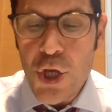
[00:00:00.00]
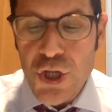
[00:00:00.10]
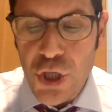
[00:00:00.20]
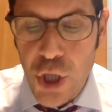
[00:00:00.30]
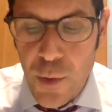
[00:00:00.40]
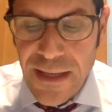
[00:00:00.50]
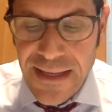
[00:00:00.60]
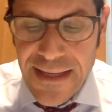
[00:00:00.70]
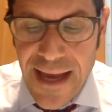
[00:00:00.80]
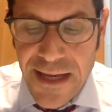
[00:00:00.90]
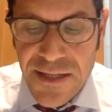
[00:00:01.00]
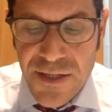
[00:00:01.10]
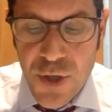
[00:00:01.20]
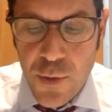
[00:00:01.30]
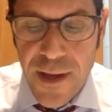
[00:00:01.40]
Shelo hiniach
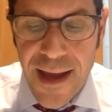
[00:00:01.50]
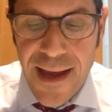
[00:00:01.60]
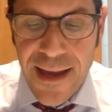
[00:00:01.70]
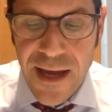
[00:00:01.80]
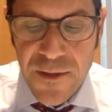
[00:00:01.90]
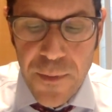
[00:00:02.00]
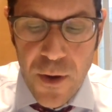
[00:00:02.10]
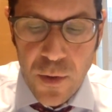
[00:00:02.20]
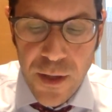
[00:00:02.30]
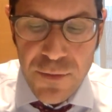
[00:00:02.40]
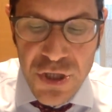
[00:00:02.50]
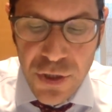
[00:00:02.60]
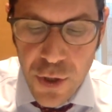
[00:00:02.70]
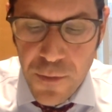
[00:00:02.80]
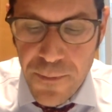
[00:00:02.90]
zona achat ba'olam
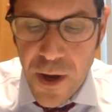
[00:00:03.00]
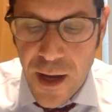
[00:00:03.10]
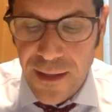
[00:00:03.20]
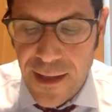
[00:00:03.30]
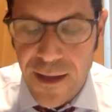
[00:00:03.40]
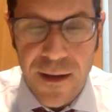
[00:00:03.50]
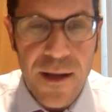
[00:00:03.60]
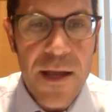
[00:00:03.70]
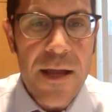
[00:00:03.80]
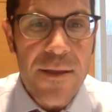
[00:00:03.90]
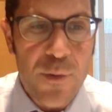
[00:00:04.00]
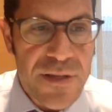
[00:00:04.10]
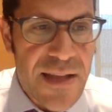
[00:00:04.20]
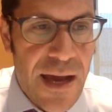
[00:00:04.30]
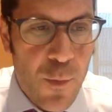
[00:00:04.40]
shelo ba'aleha. There was
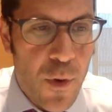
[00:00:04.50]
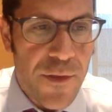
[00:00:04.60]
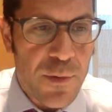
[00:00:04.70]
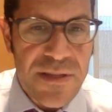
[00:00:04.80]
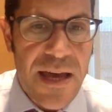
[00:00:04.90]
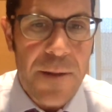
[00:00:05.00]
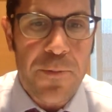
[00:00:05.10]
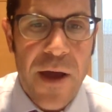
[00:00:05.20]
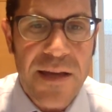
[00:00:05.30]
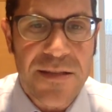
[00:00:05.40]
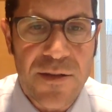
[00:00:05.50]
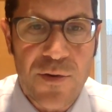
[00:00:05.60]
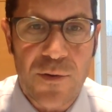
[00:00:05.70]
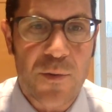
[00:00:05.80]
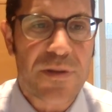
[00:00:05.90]
not a
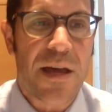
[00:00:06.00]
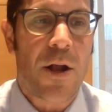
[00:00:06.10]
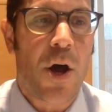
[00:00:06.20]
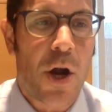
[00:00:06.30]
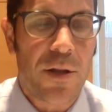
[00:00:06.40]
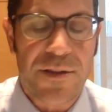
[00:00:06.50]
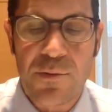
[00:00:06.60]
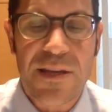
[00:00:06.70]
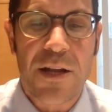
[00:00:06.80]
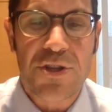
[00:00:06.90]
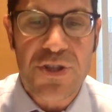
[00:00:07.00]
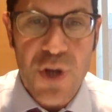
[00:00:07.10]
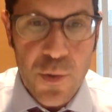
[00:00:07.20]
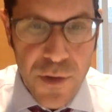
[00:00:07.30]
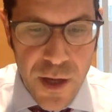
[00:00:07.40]
prostitute. There was not a harlot. There was not a
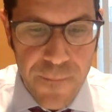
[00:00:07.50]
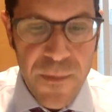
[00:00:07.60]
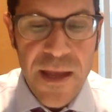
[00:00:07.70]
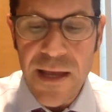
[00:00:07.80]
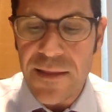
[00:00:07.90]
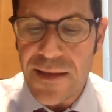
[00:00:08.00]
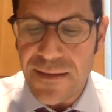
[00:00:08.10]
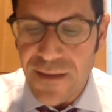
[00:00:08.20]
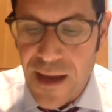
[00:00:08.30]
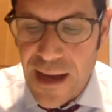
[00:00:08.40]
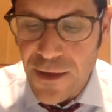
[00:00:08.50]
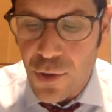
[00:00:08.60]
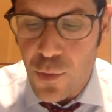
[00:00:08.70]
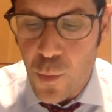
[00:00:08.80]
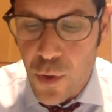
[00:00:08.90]
zona in the
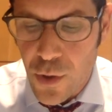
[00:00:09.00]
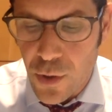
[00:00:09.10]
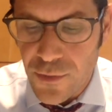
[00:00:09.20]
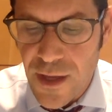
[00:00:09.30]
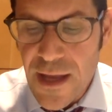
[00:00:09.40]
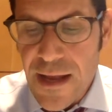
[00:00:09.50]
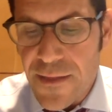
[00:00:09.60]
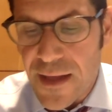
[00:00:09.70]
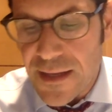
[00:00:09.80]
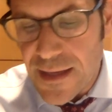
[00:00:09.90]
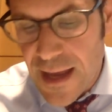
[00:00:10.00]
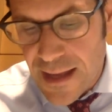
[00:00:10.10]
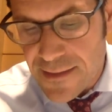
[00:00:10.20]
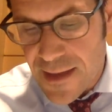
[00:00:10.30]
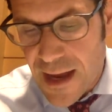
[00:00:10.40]
entire world that he
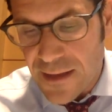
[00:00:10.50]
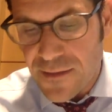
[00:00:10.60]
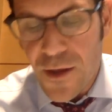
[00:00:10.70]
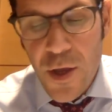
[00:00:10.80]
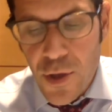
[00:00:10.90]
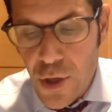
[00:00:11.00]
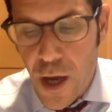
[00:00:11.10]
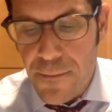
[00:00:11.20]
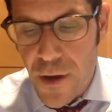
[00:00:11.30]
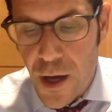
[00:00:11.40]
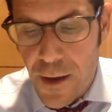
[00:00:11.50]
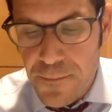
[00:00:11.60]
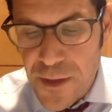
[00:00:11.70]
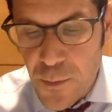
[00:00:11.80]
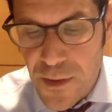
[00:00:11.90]
had not
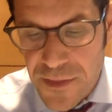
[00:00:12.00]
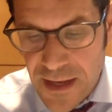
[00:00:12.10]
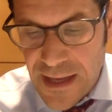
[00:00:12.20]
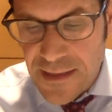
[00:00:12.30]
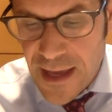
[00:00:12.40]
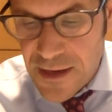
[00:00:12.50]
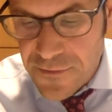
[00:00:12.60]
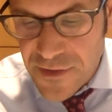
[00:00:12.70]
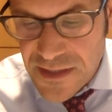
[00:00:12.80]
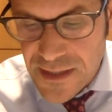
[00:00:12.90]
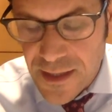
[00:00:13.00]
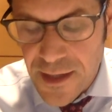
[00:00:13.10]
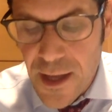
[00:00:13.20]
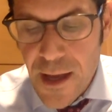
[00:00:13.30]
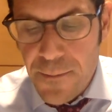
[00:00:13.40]
been with, that he had not visited.
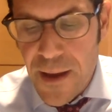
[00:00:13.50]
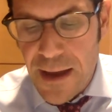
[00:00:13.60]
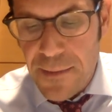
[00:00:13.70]
He